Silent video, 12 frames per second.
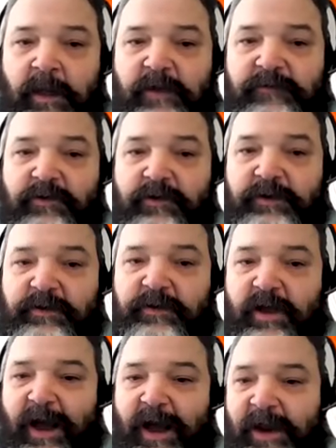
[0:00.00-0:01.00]
If you're into
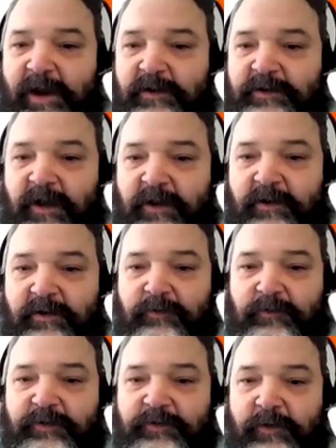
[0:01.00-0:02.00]
the higher
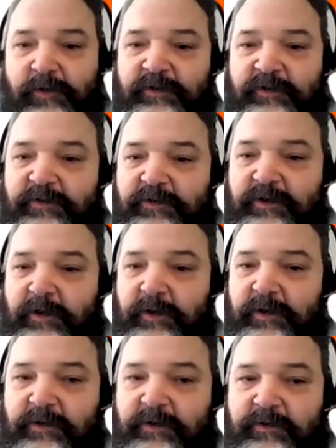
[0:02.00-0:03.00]
technical resources,
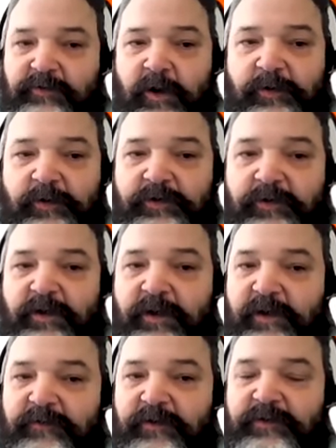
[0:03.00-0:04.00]

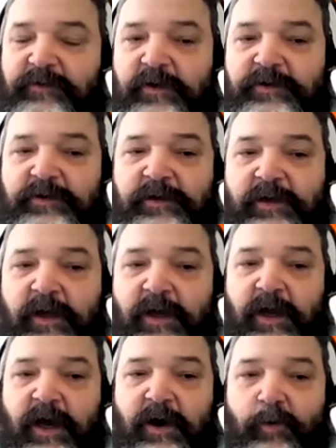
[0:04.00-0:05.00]
troubleshooting, infrastructure,
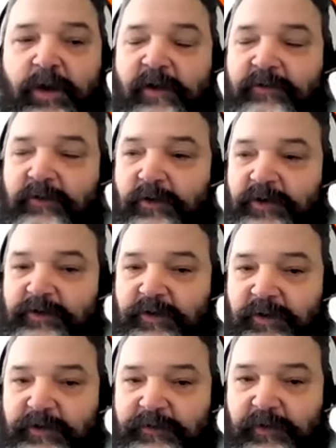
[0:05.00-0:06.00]
we have learning
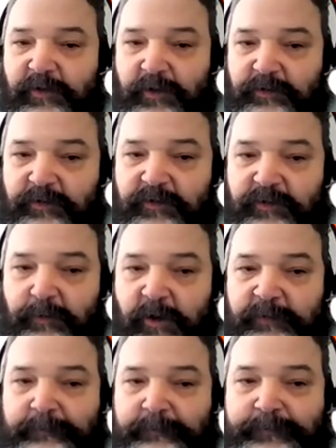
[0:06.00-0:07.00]
trails for those as
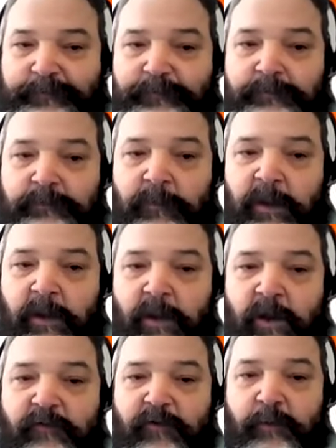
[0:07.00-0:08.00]
well.
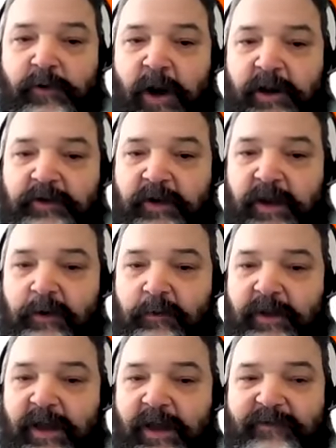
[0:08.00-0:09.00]
For product training,
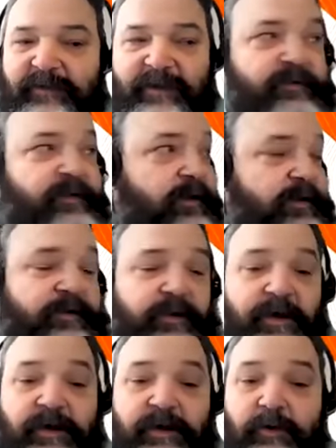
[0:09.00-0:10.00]
we have detailed
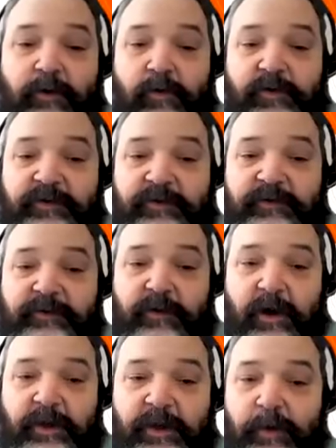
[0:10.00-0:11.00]
courses
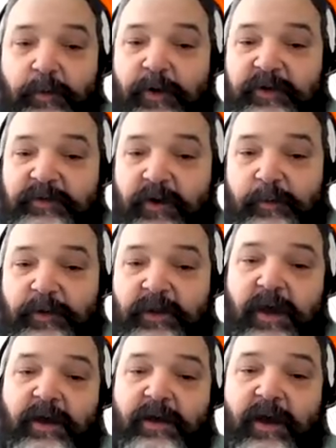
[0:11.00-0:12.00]
on enterprise
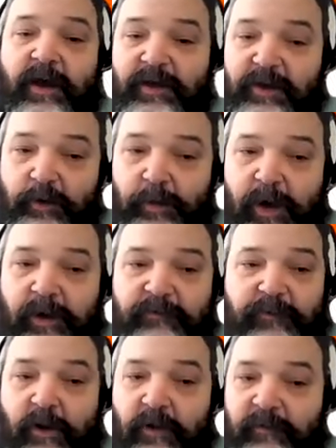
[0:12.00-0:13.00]
RPA, IQBot
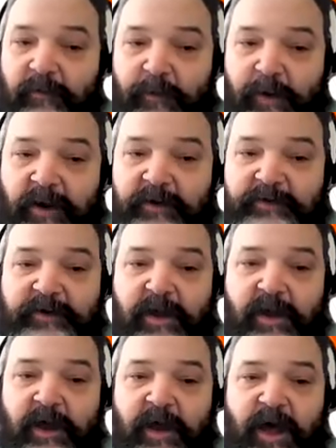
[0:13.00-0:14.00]
for all of our products,
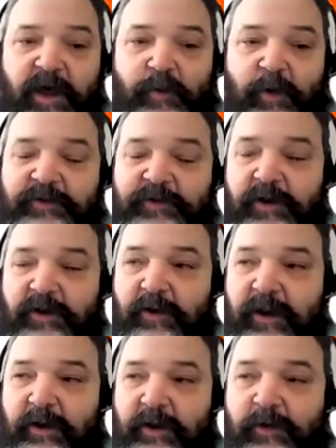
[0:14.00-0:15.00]
as well as
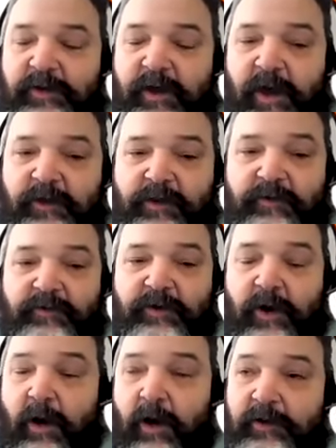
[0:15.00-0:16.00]
integrating with
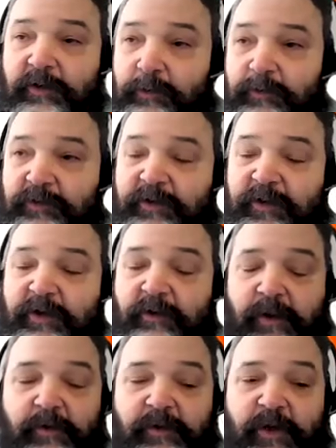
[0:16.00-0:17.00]
using our tools to
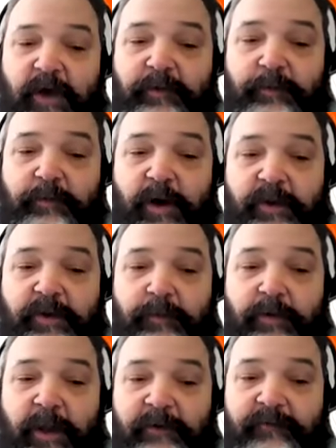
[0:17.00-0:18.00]
integrate with other
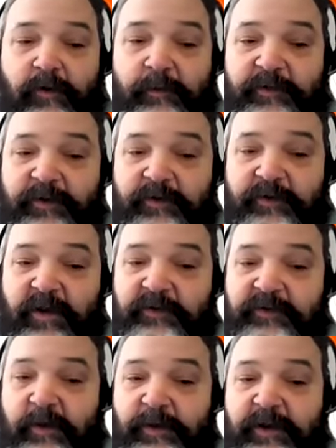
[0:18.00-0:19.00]
platforms such as
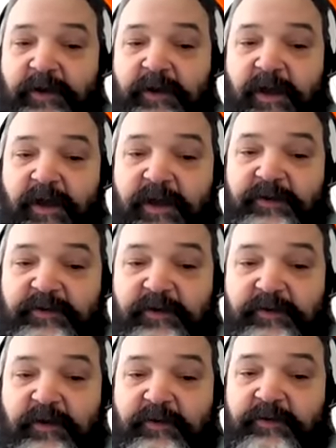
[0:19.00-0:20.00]
SAP,
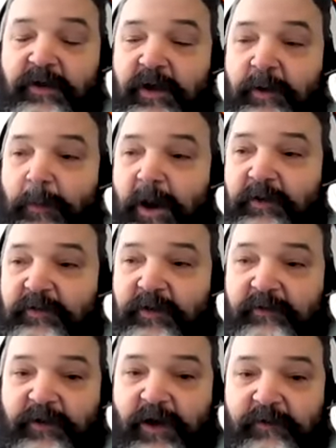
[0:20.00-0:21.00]
Citrix,
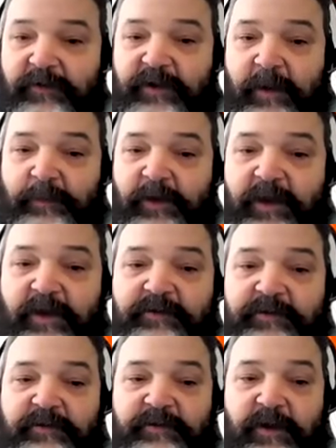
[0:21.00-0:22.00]
Microsoft Office
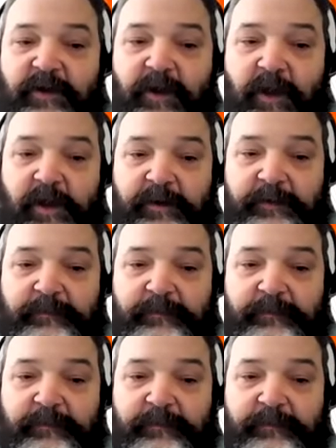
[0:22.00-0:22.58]
applications, and the like.